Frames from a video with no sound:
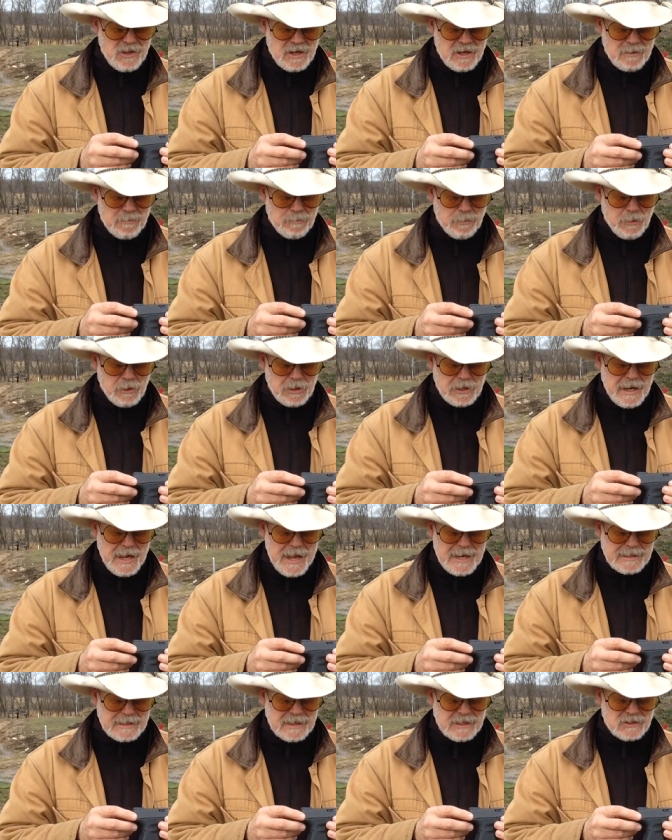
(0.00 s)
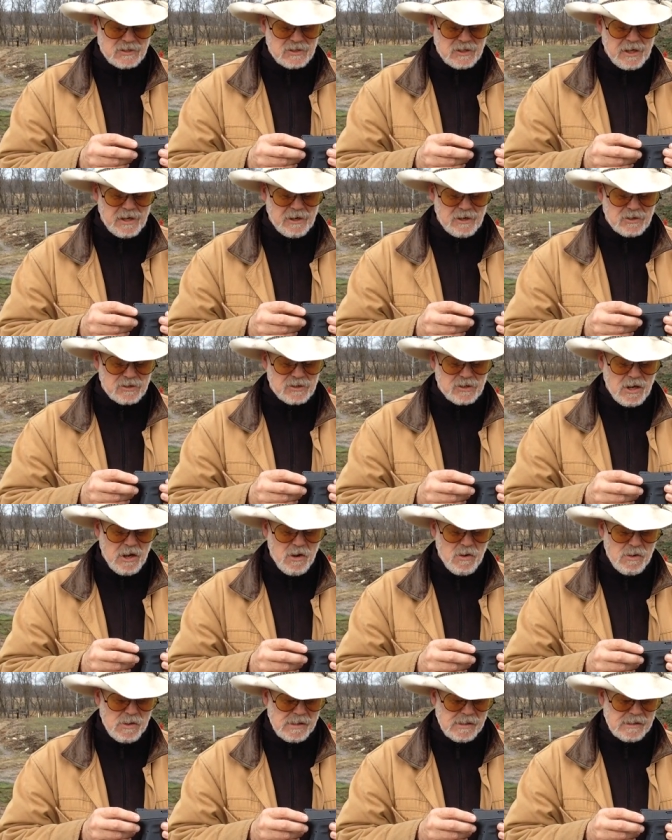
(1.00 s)
They didn't put it on dead center,
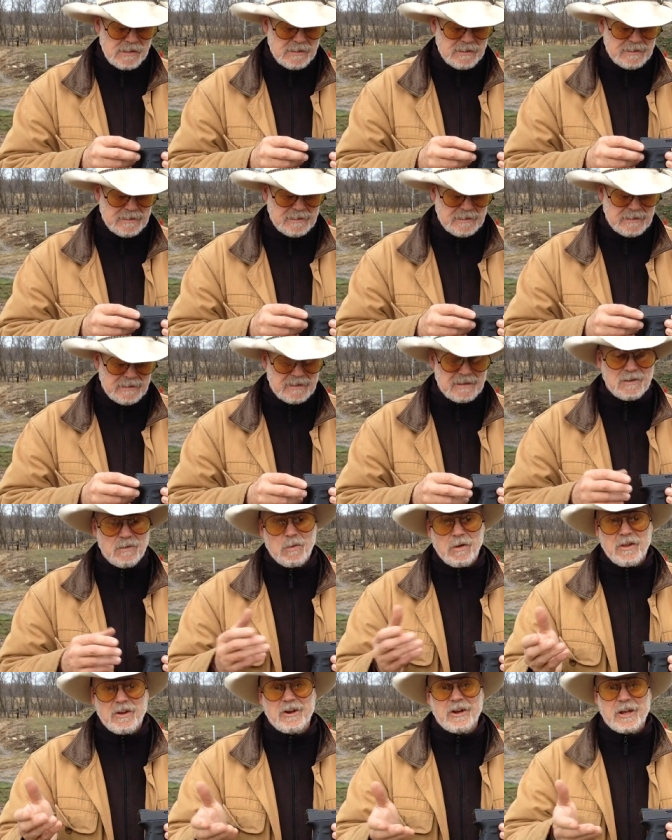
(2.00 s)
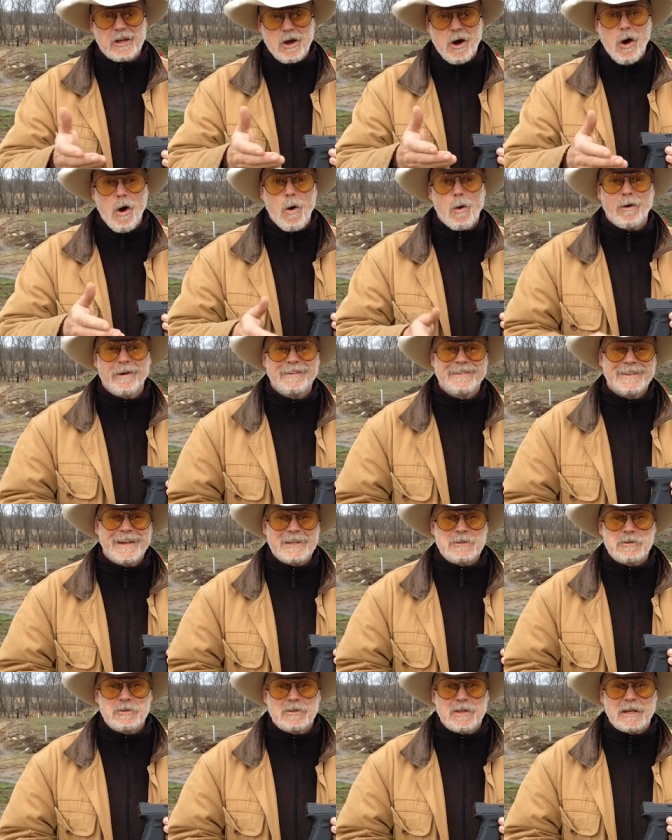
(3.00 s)
so, well, there you go.
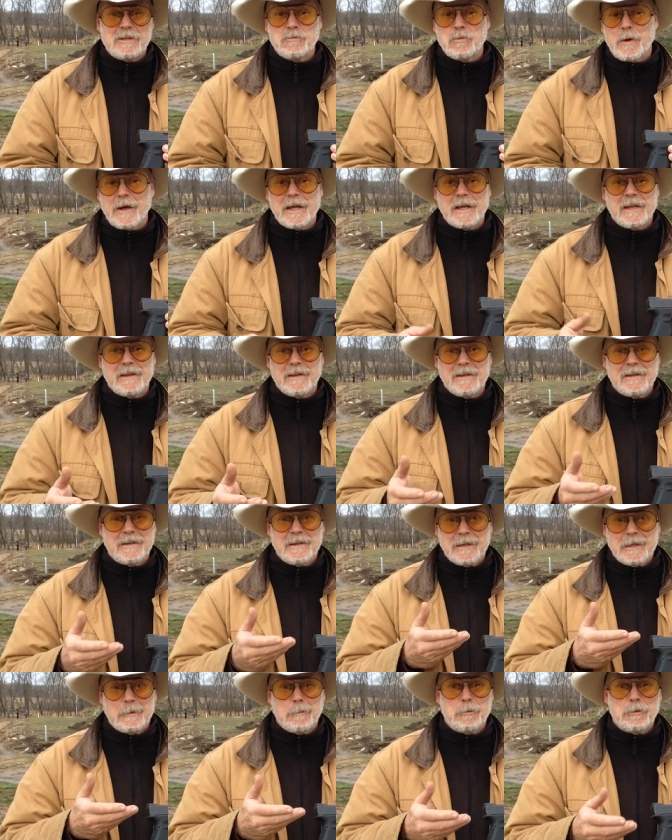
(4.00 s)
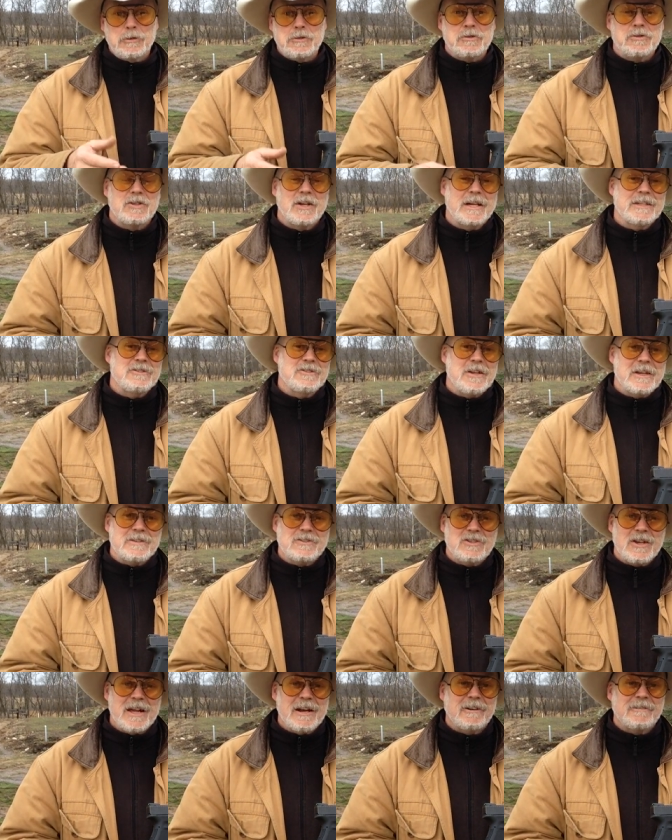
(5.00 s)
That's, that's why you need to put your sights
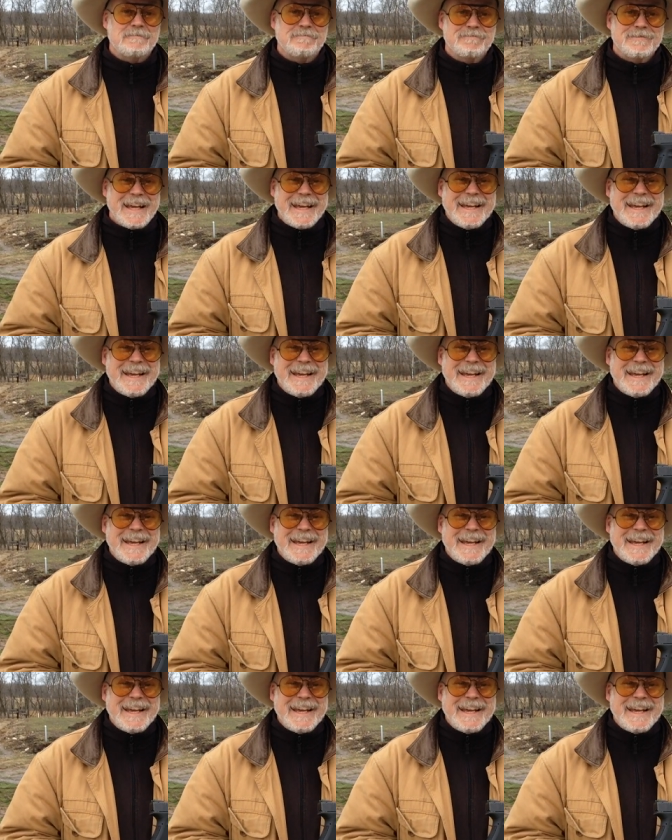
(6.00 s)
dead center.